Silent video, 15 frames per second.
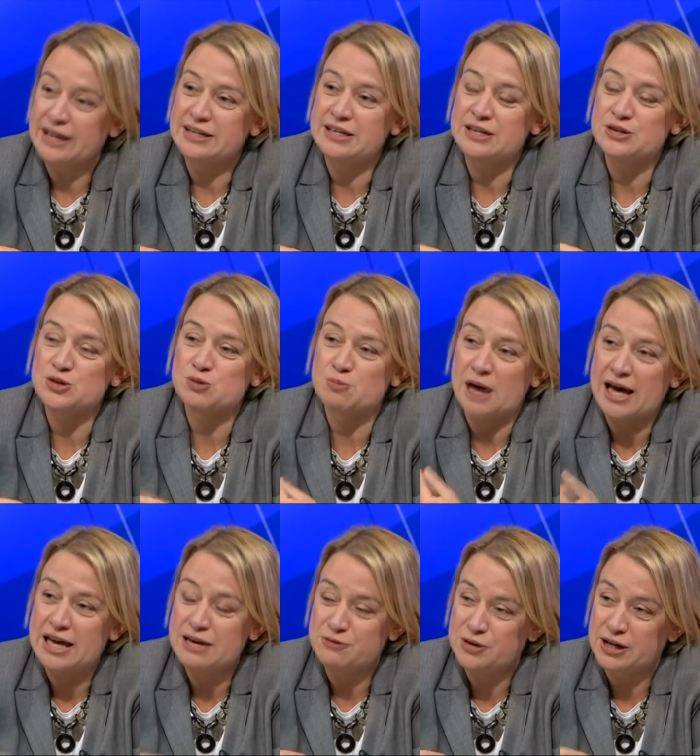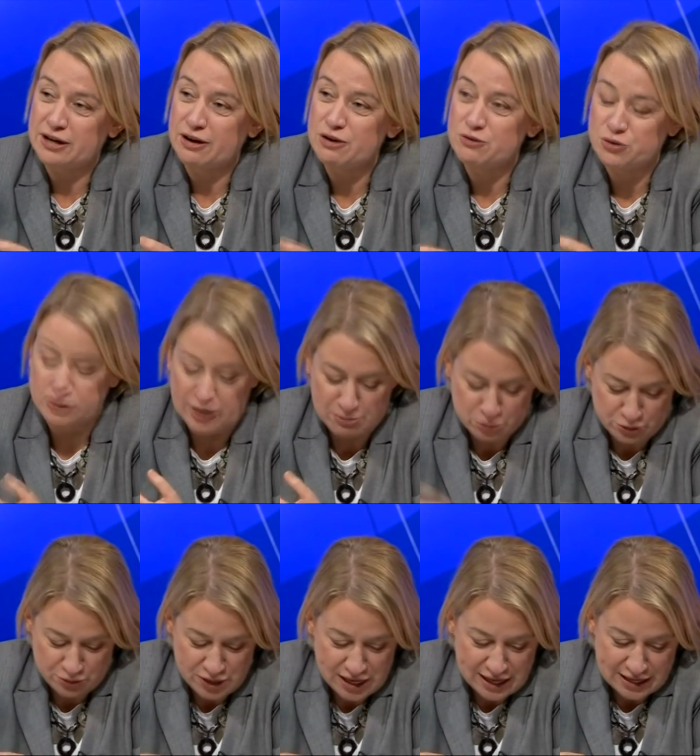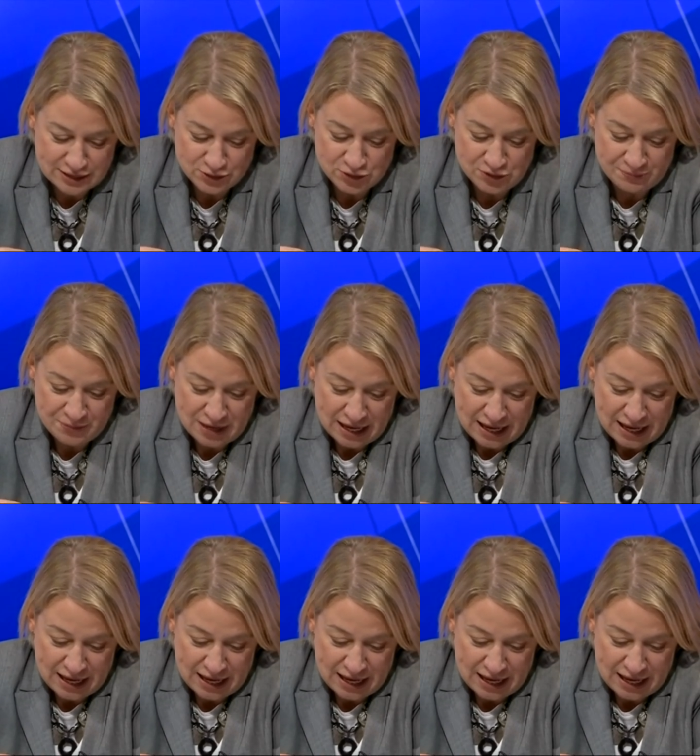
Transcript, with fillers: and his behaviour over a number of years,